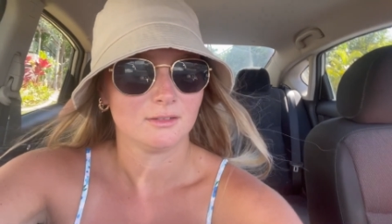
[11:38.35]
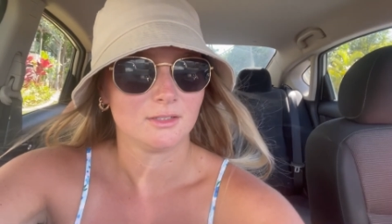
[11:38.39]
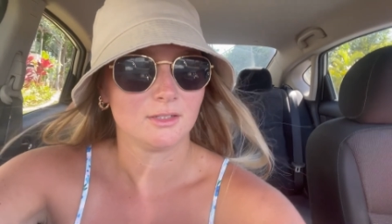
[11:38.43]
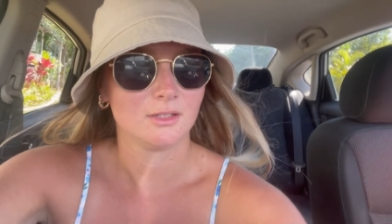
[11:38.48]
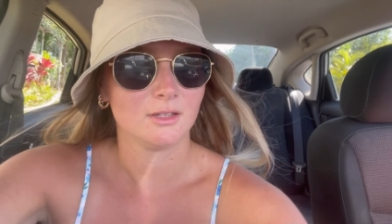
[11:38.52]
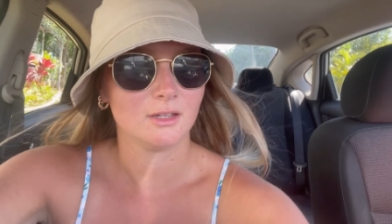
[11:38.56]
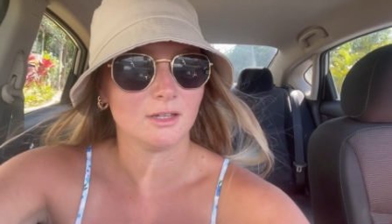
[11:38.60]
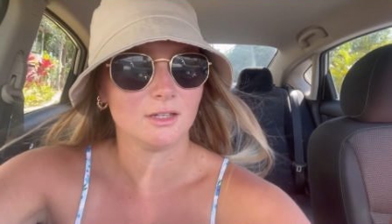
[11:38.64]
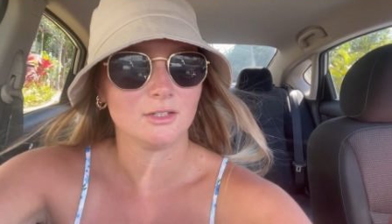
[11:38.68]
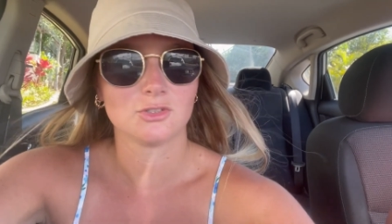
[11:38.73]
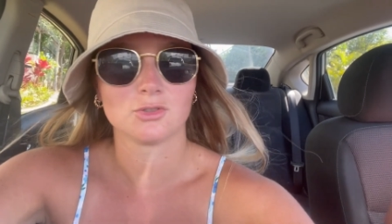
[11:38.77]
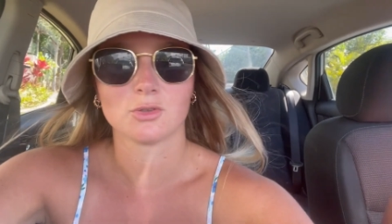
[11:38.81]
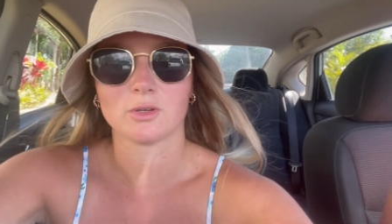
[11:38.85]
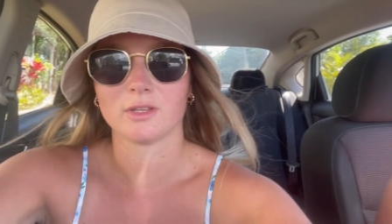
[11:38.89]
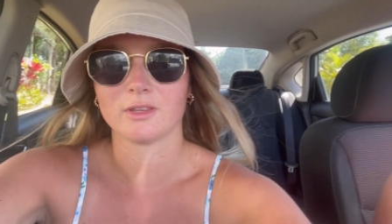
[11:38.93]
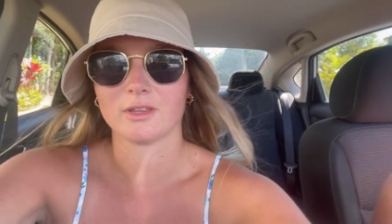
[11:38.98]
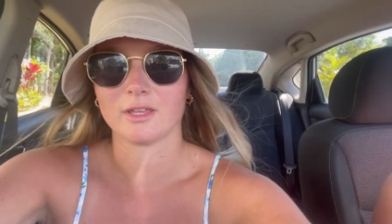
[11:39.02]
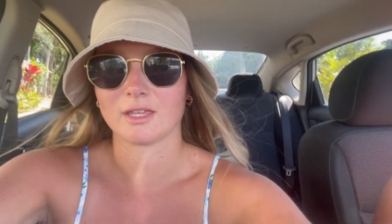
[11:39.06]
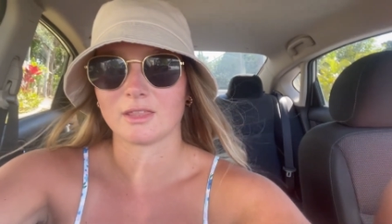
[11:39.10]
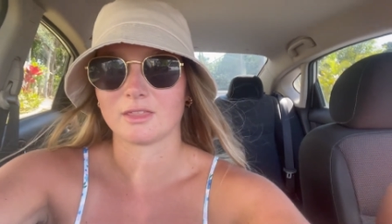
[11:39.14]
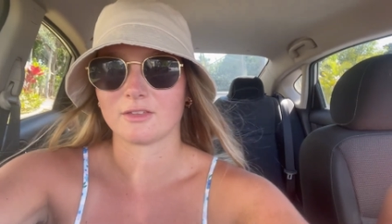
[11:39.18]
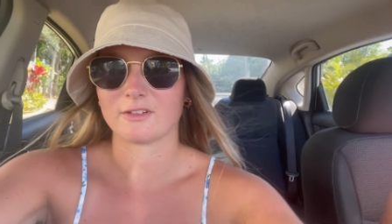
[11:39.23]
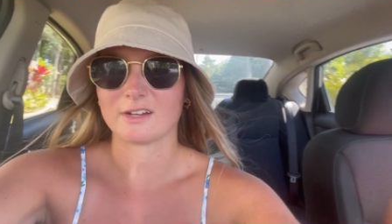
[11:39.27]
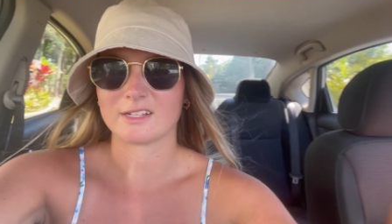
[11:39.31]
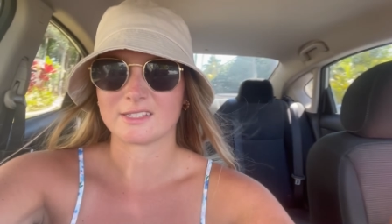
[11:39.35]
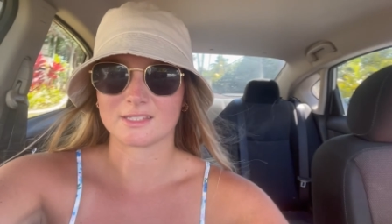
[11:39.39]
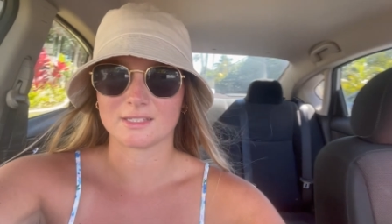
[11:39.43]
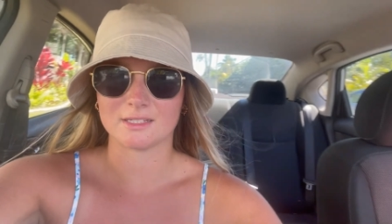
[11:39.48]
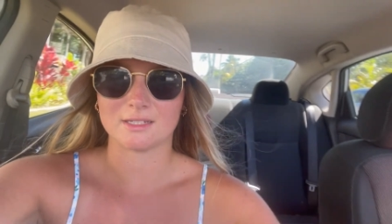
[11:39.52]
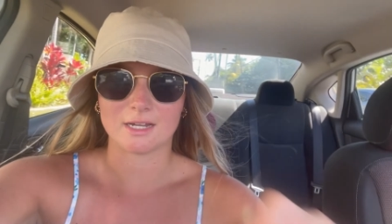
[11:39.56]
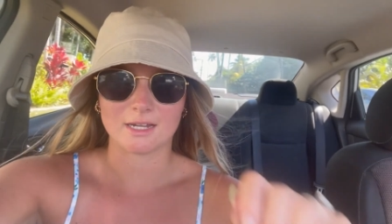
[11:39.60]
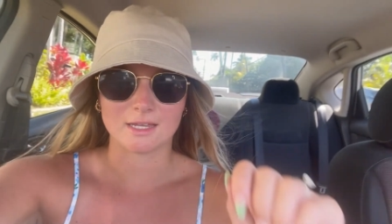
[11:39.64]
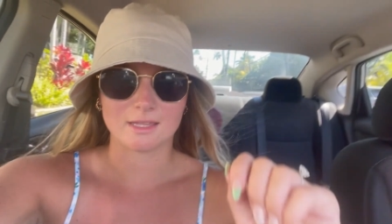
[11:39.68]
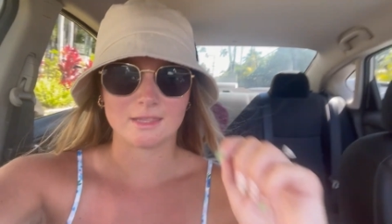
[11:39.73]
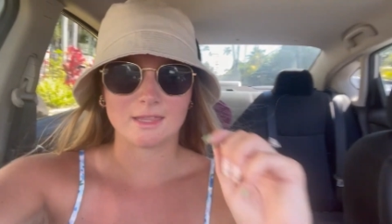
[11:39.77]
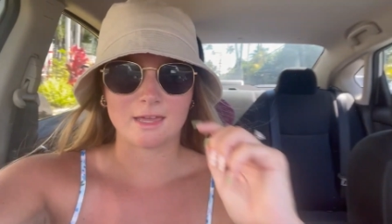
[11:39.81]
to enjoy like the rest of the
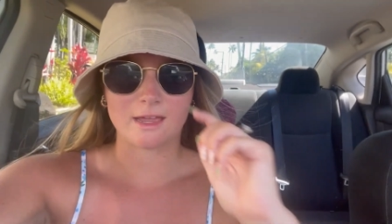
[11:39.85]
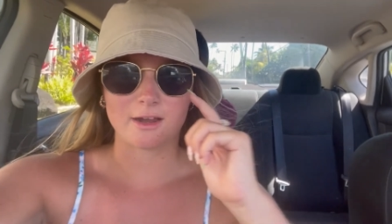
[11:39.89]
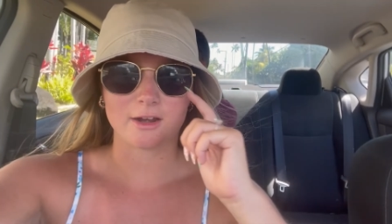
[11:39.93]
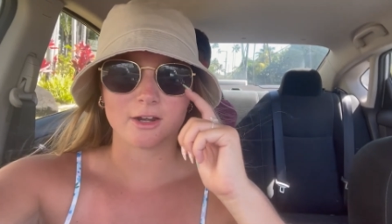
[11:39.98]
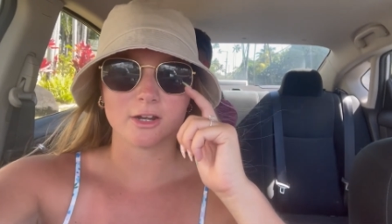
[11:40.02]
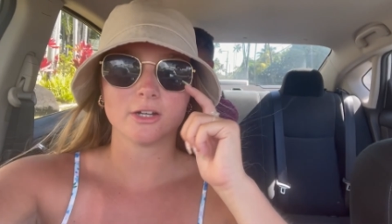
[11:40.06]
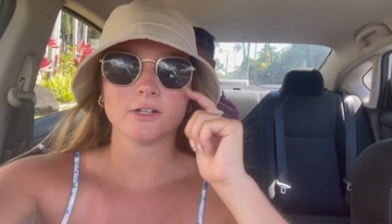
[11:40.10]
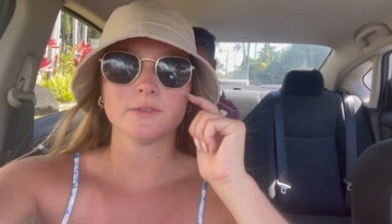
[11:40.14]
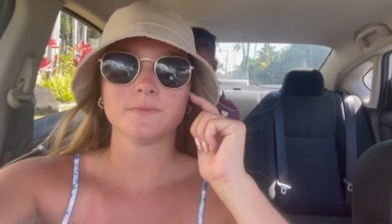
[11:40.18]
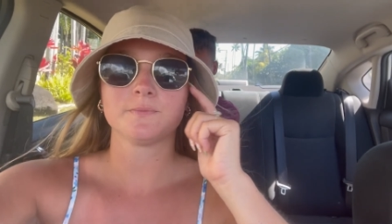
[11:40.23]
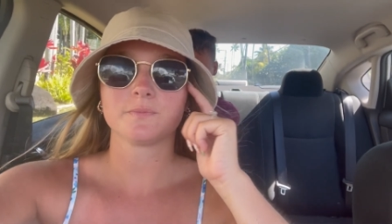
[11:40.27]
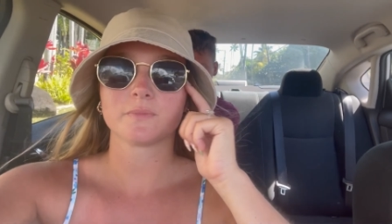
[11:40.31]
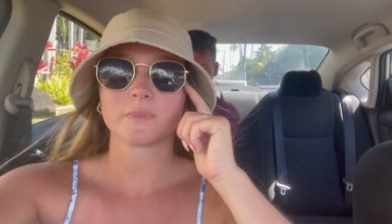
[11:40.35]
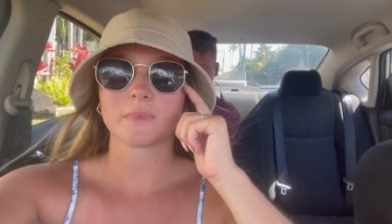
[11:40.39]
night there